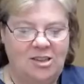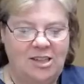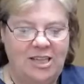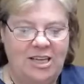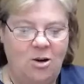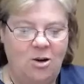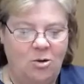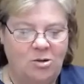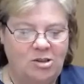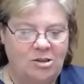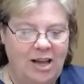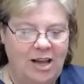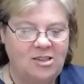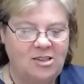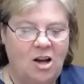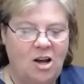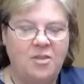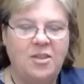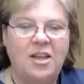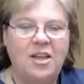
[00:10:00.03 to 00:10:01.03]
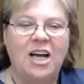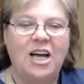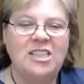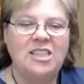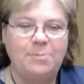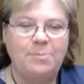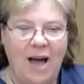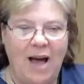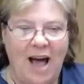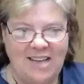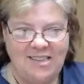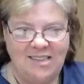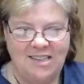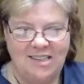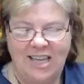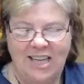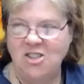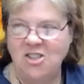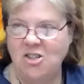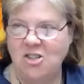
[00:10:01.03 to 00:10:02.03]
Leos are. It's called the Cusp
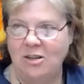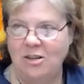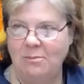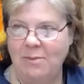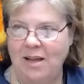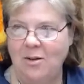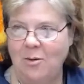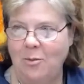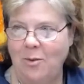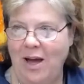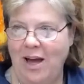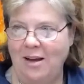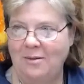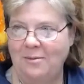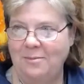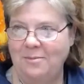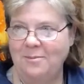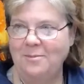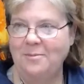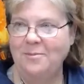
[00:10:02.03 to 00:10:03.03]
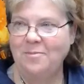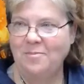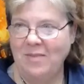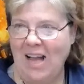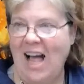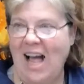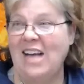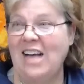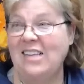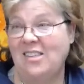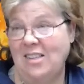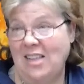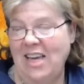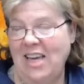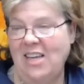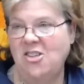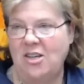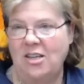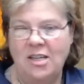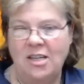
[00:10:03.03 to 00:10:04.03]
oscillation, by the way.
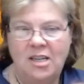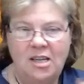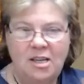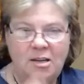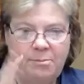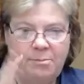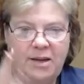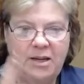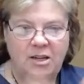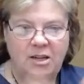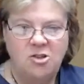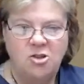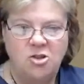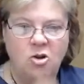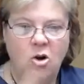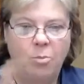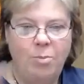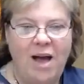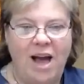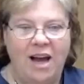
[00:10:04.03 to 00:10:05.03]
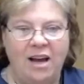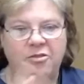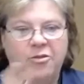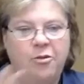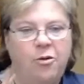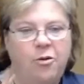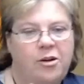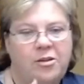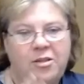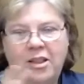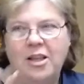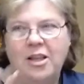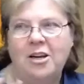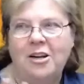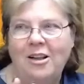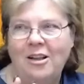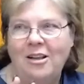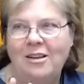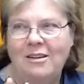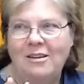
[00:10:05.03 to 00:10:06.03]
Oscillation, because you go back and forth a
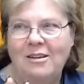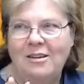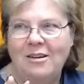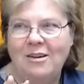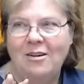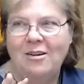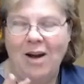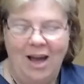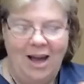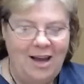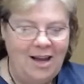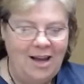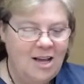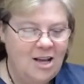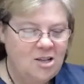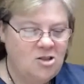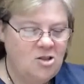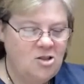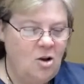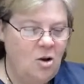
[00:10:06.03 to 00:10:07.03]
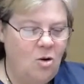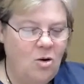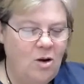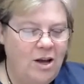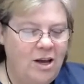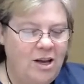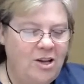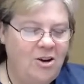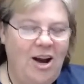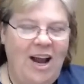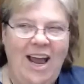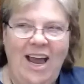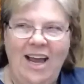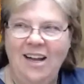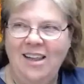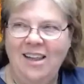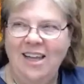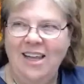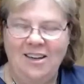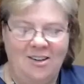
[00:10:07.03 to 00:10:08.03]
little. Okay. So you're
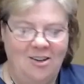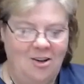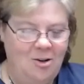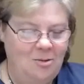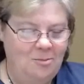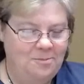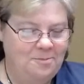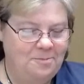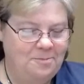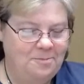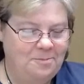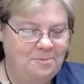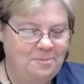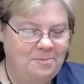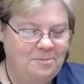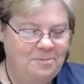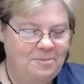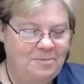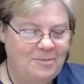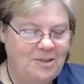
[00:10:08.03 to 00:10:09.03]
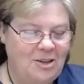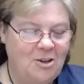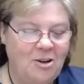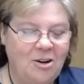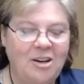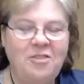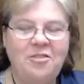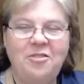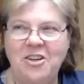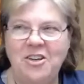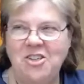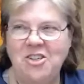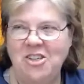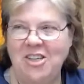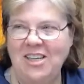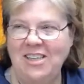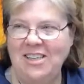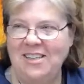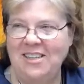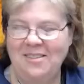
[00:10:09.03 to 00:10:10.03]
analytical, you're
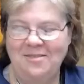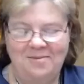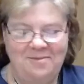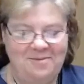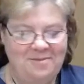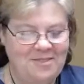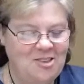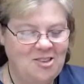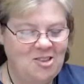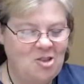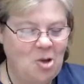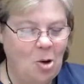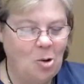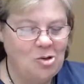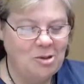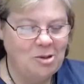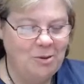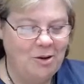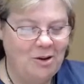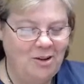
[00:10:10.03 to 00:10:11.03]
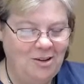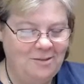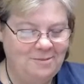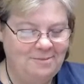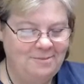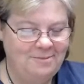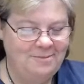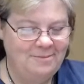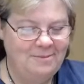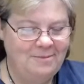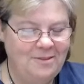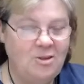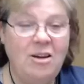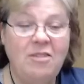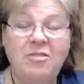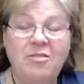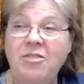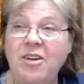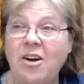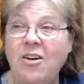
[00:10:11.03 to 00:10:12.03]
efficient, sociable, you
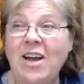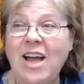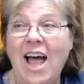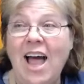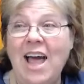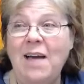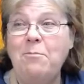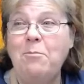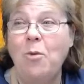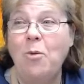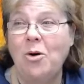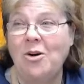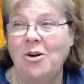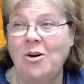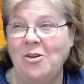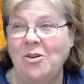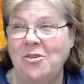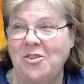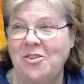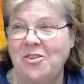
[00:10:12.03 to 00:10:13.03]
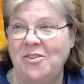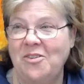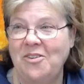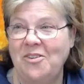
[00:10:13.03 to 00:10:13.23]
have very high morals